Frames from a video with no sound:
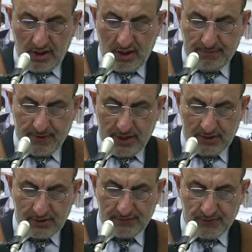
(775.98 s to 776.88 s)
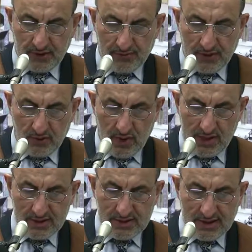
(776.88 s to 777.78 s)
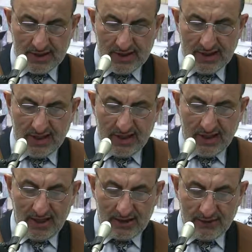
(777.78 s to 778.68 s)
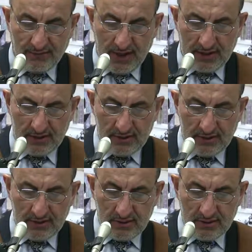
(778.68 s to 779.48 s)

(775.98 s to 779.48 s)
apart from the ones clearly defined